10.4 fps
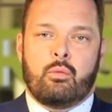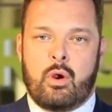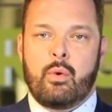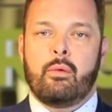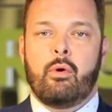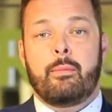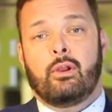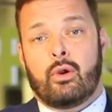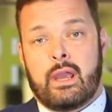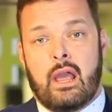where we will be
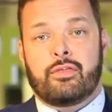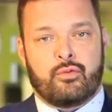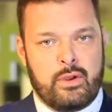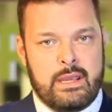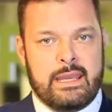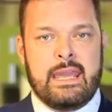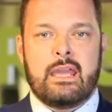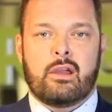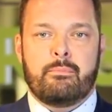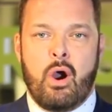looking at three
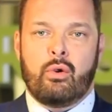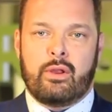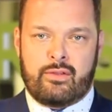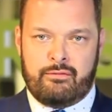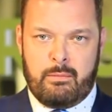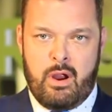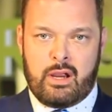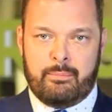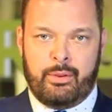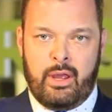key components of the
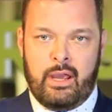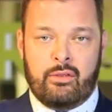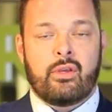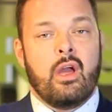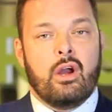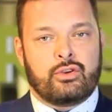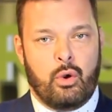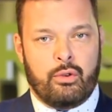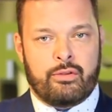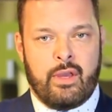marketplace:
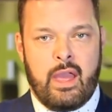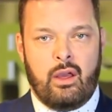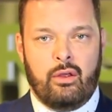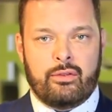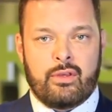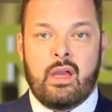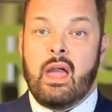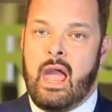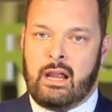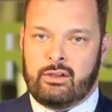total sales,
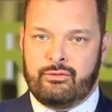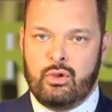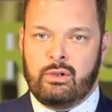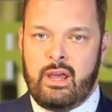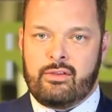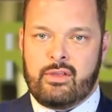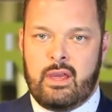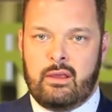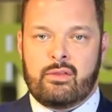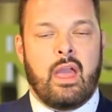active new
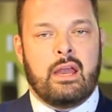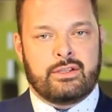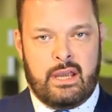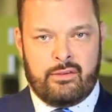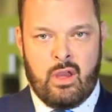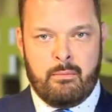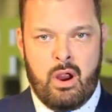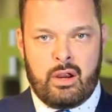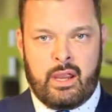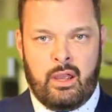listings, and days on
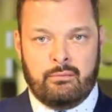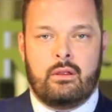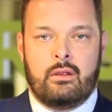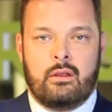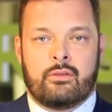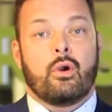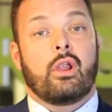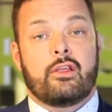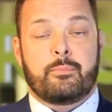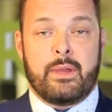market. So
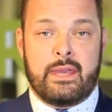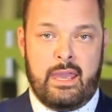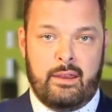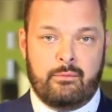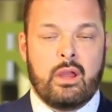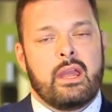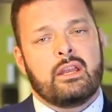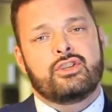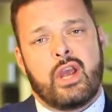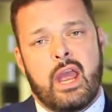let's begin.
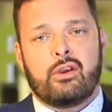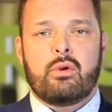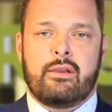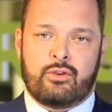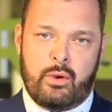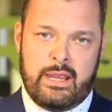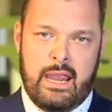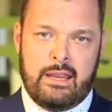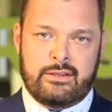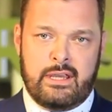In January of
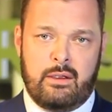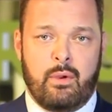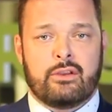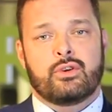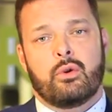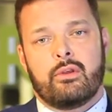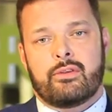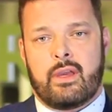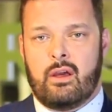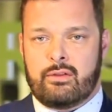2018, we had total
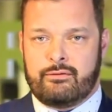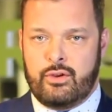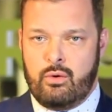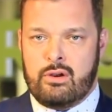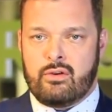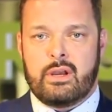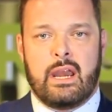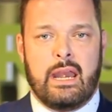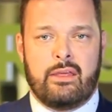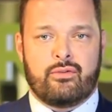sales of
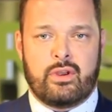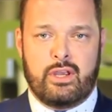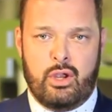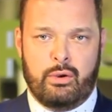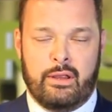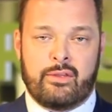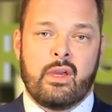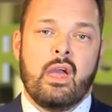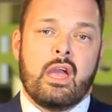283 units.